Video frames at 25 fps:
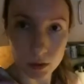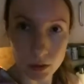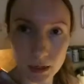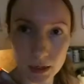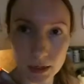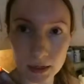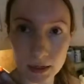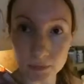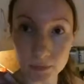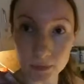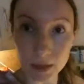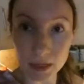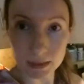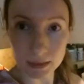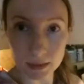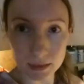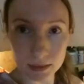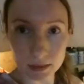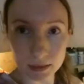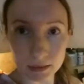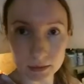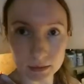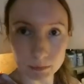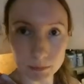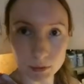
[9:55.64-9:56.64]
as I
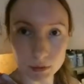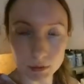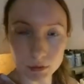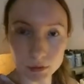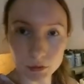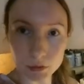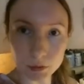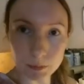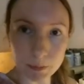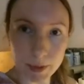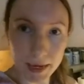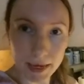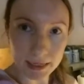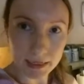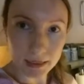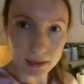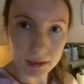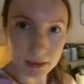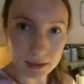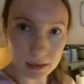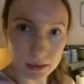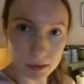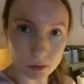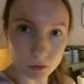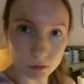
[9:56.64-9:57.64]
said, I'm going to bake it
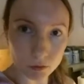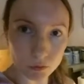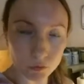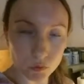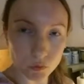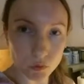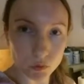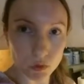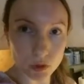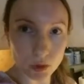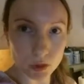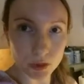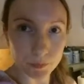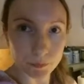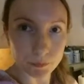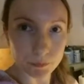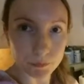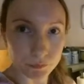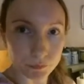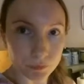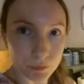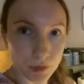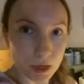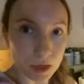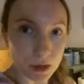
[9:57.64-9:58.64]
now for
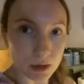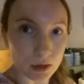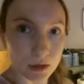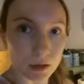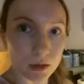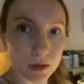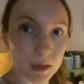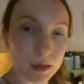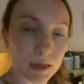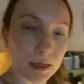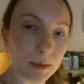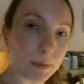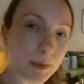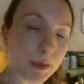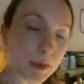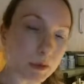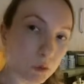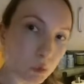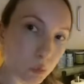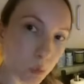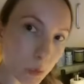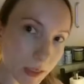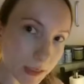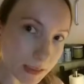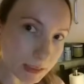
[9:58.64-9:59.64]
about
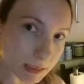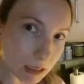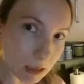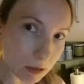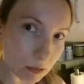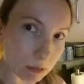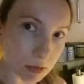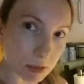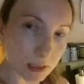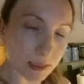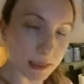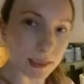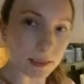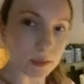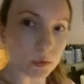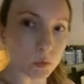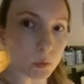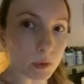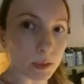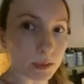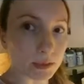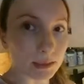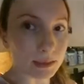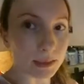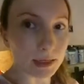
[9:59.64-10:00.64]
1 hour at
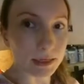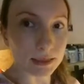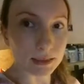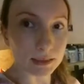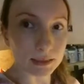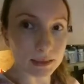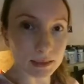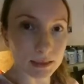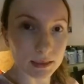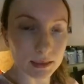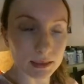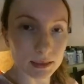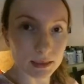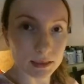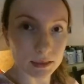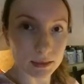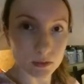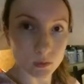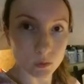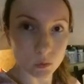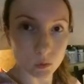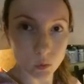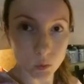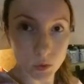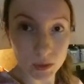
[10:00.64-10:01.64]
110
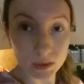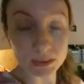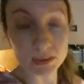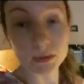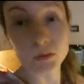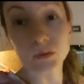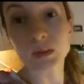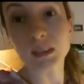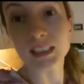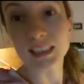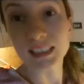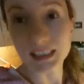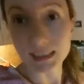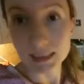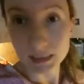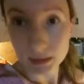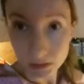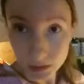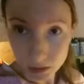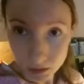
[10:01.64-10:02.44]
110